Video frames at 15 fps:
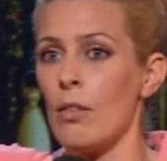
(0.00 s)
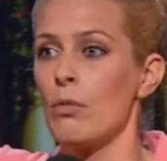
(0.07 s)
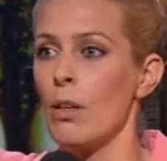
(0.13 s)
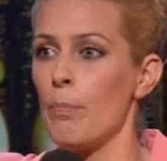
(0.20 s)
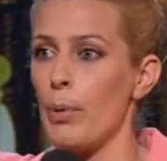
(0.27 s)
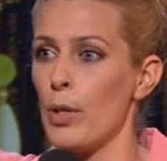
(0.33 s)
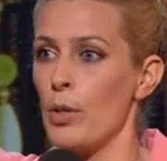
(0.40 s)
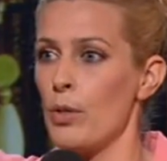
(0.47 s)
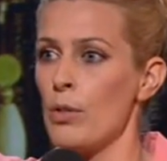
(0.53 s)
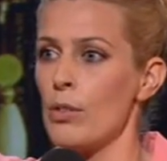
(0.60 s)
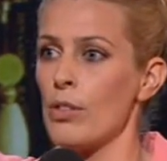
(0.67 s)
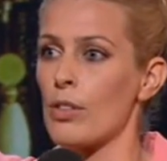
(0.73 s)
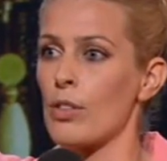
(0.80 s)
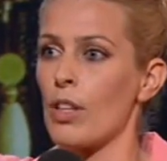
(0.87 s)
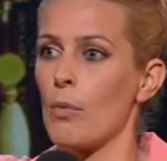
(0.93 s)
the
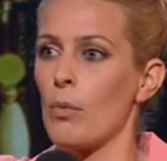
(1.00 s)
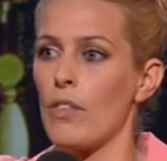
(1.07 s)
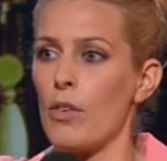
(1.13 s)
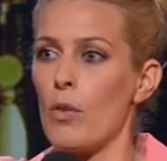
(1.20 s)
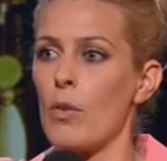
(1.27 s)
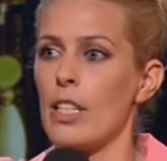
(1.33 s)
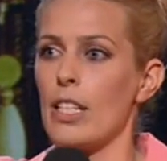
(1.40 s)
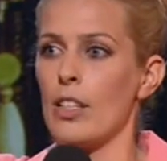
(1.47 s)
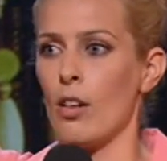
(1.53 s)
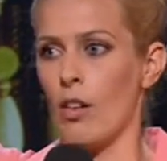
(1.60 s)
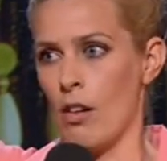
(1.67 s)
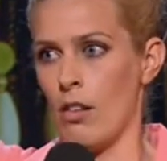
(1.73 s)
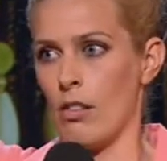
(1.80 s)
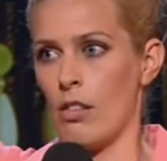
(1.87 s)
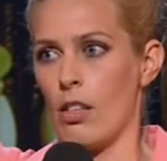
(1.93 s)
booze that we've already
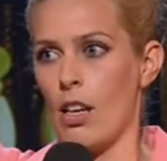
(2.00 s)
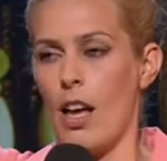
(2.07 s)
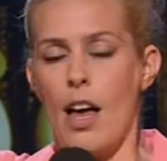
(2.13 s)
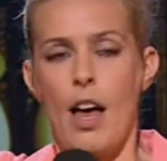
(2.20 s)
got.